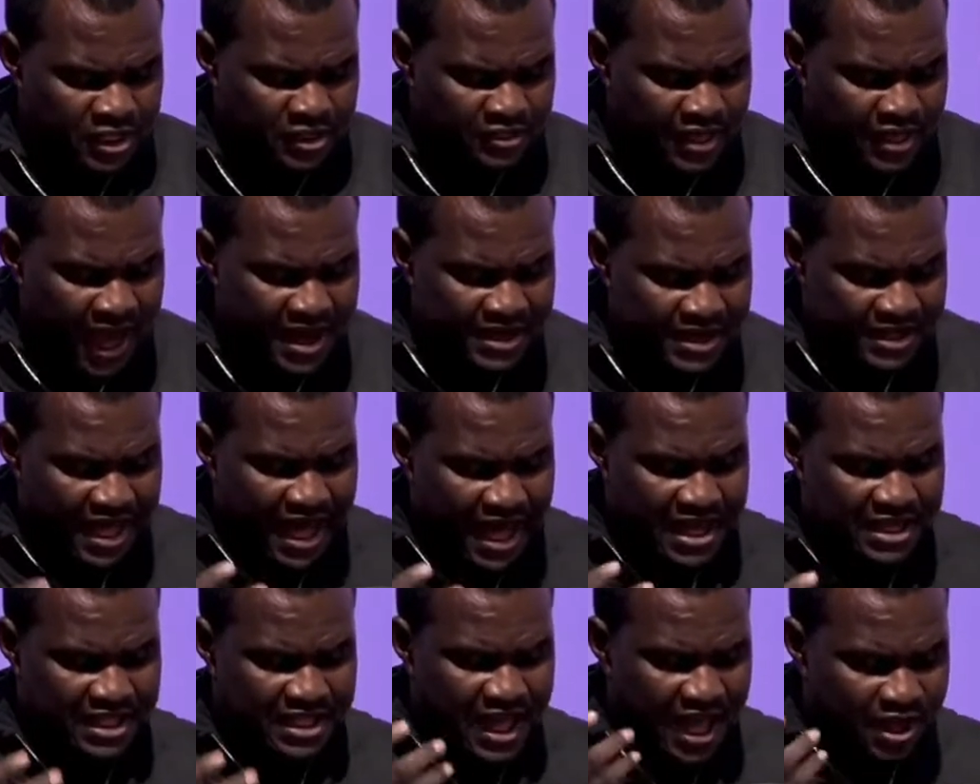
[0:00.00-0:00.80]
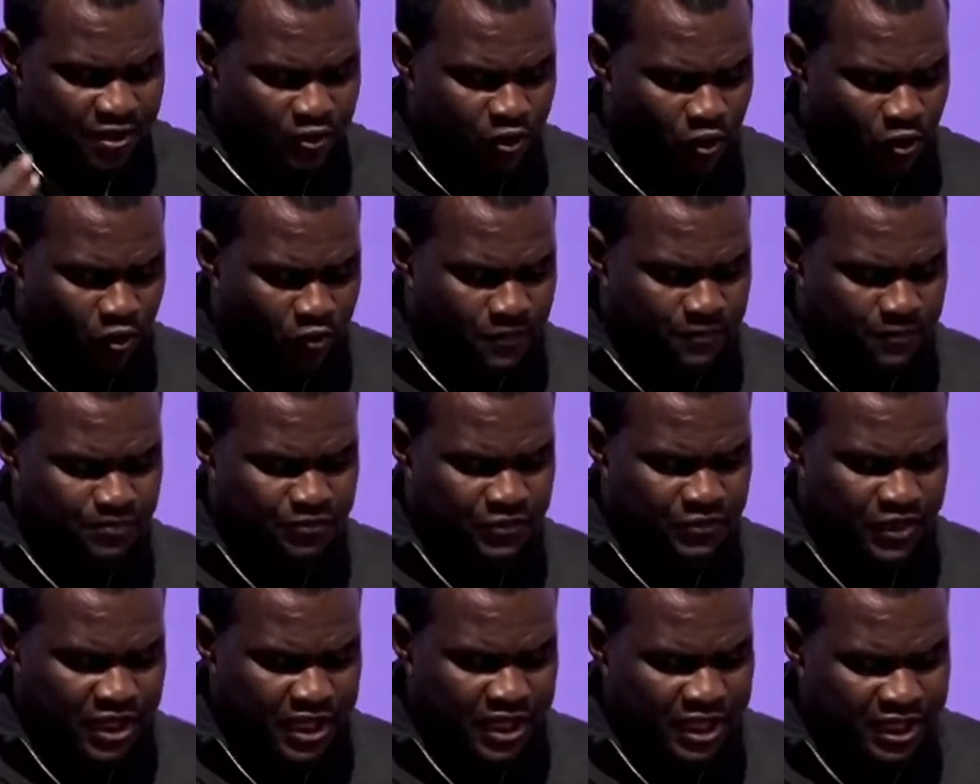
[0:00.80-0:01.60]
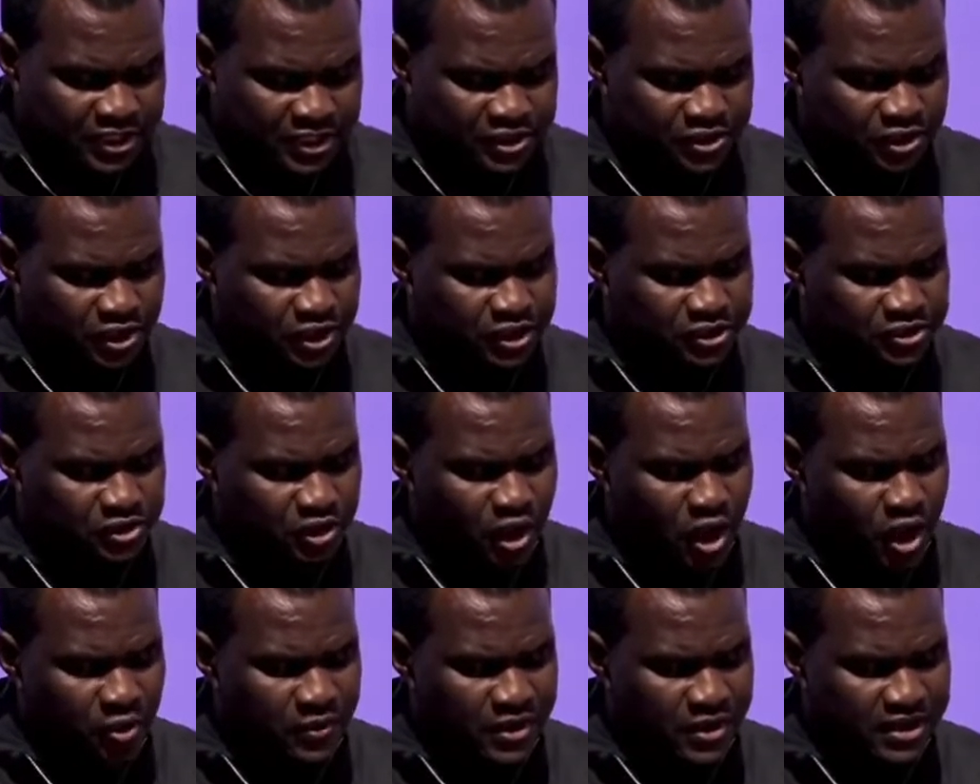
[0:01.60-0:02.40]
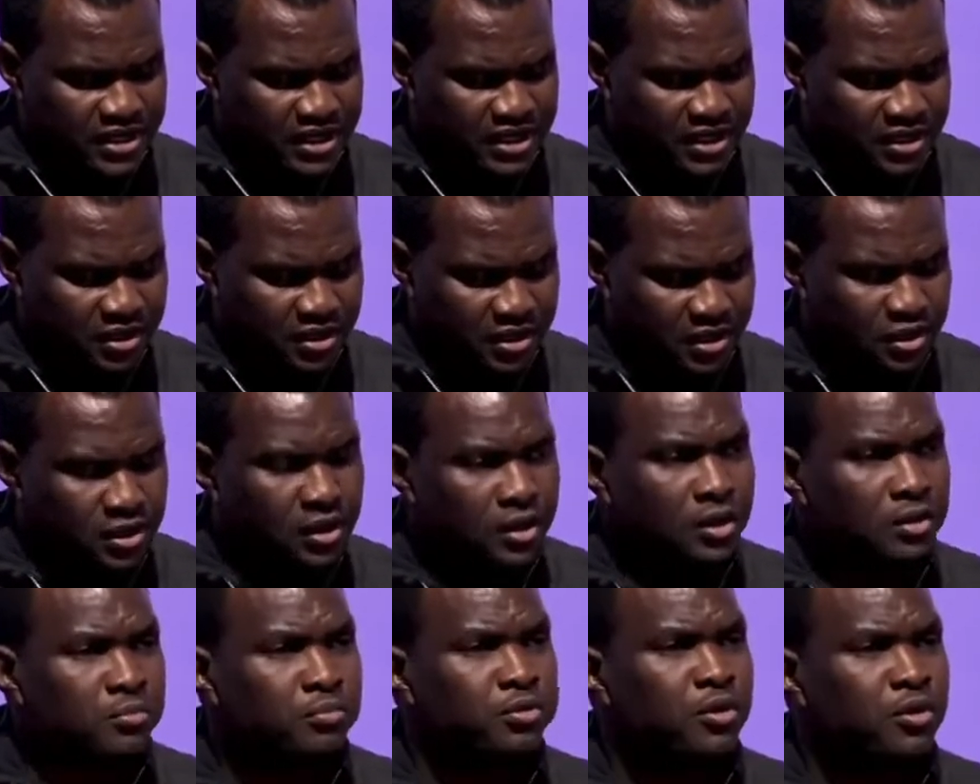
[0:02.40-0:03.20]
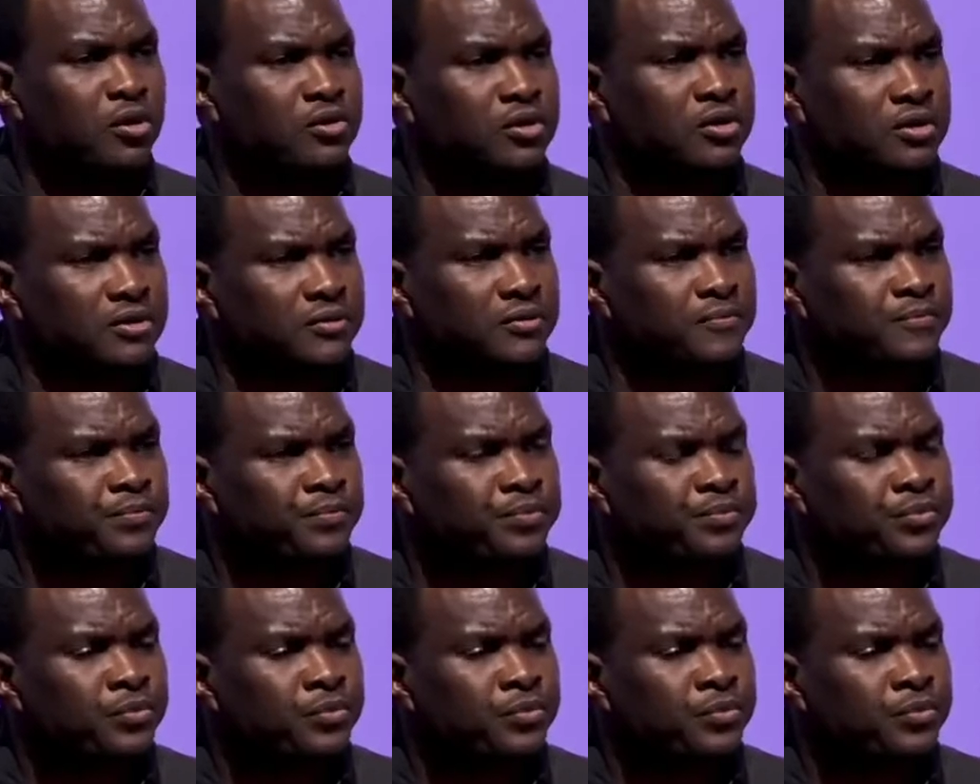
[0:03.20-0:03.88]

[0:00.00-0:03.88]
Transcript: That home is already broken.